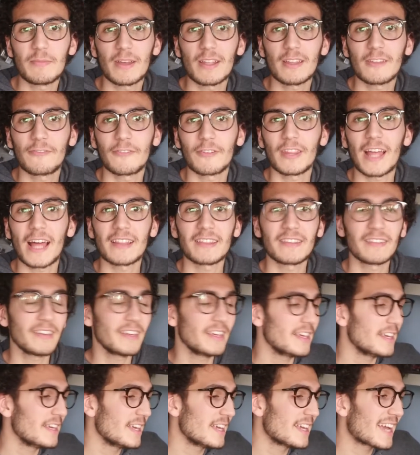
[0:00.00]
and for that
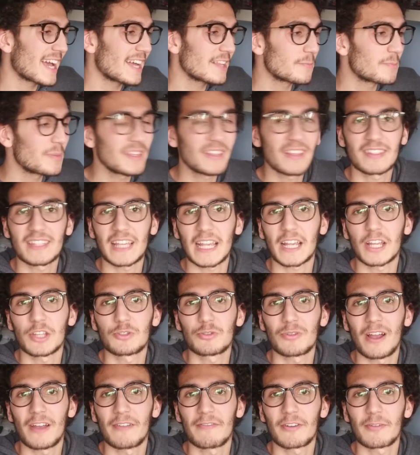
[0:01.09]
he can't be the second
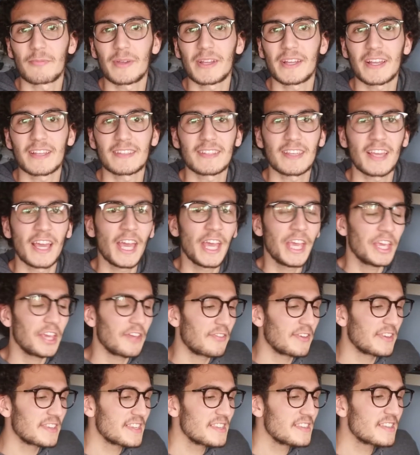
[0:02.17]
driver, because if
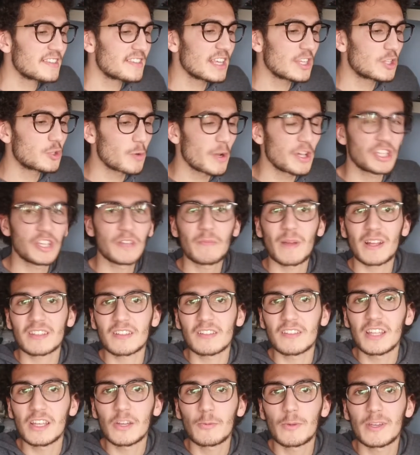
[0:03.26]
he's in the situation
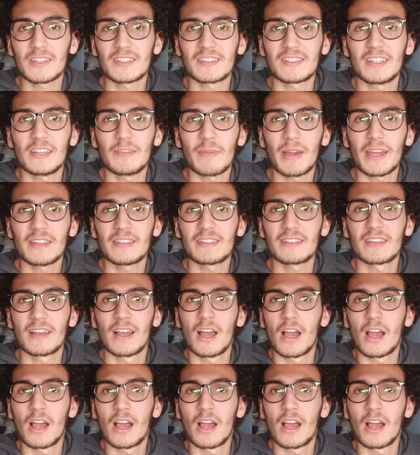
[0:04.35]
battling with his teammates,